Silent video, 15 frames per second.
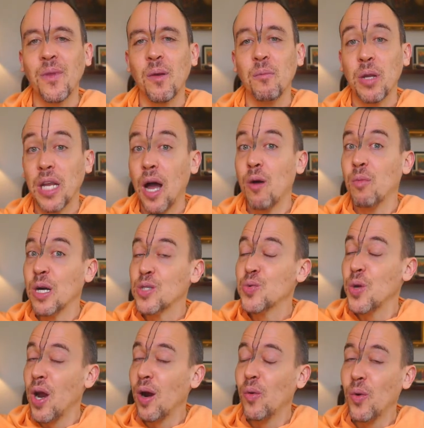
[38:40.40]
but how much
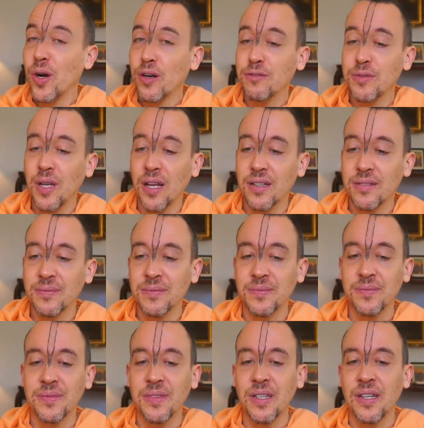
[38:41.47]
we are aware of that.
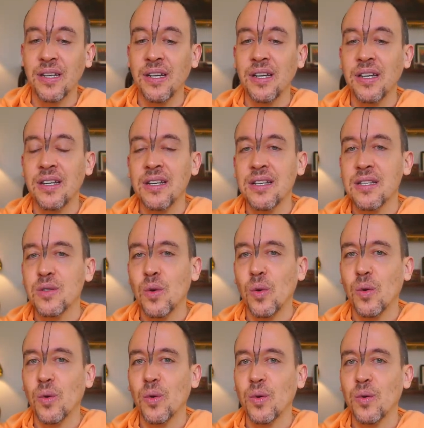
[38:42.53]

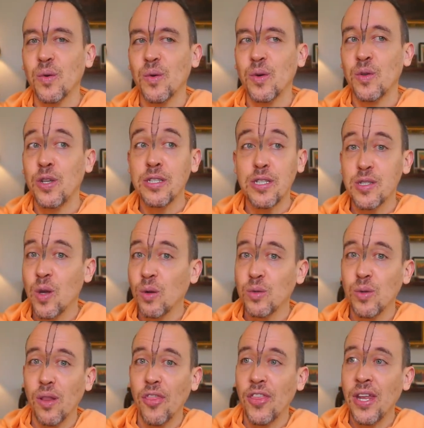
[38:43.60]
So this is
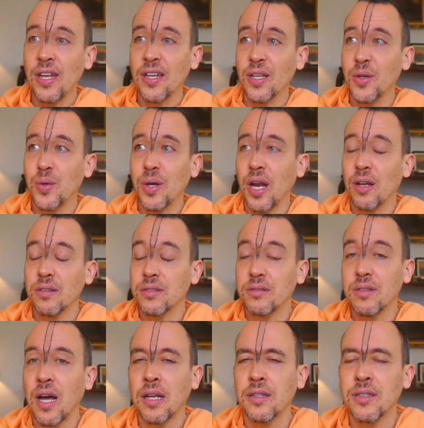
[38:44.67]
non-dual thinking. You cannot
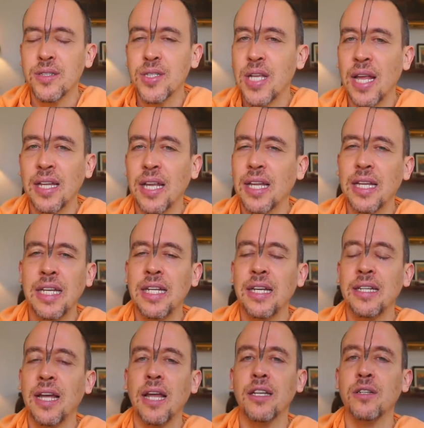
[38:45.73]
understand that
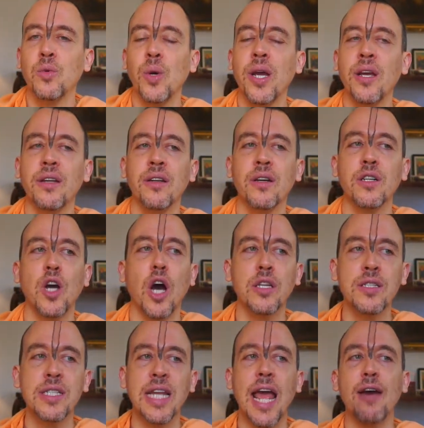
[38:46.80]
in another way. God
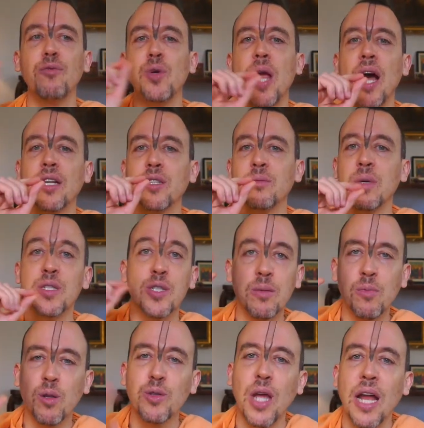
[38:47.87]
is in every atom, and
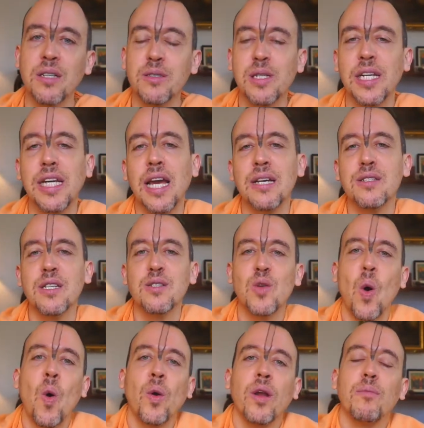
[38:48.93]
simultaneously He has His
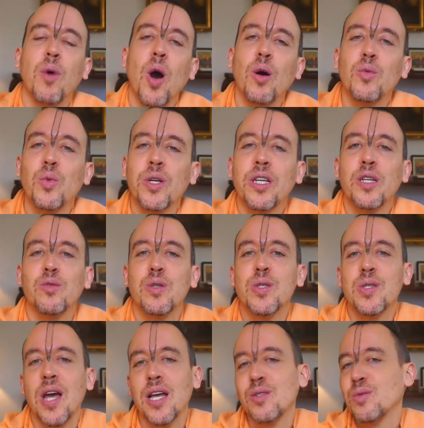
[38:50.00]
own abode where He
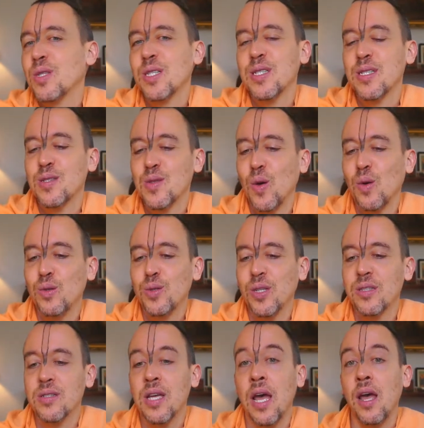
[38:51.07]
resides with His
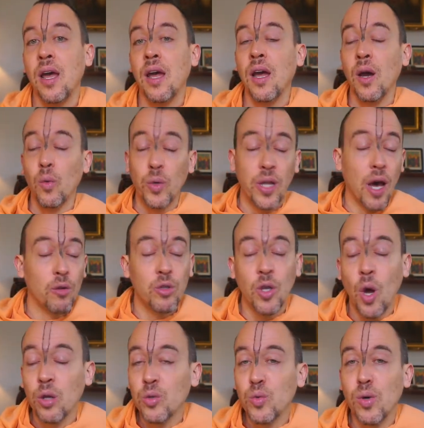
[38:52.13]
associates. Without
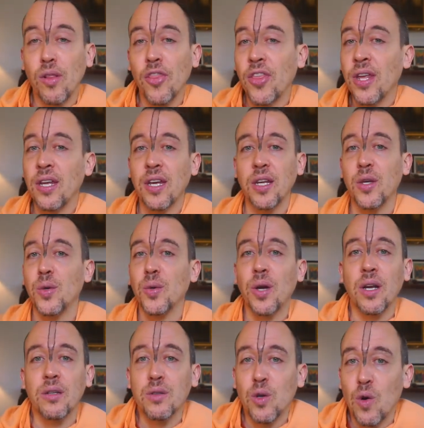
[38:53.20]
non-dual thinking, you
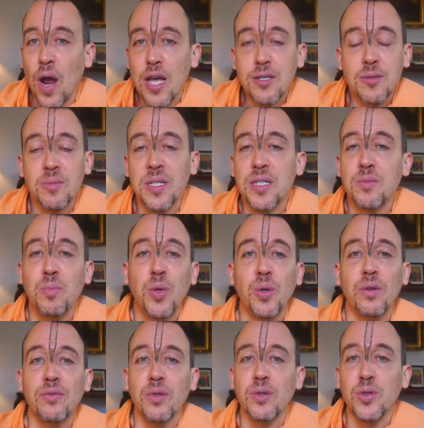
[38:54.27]
cannot grasp these
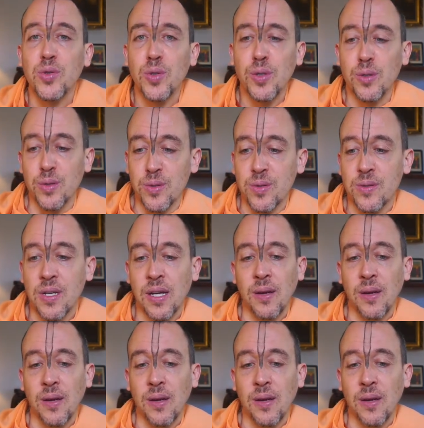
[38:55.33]
beautiful truths.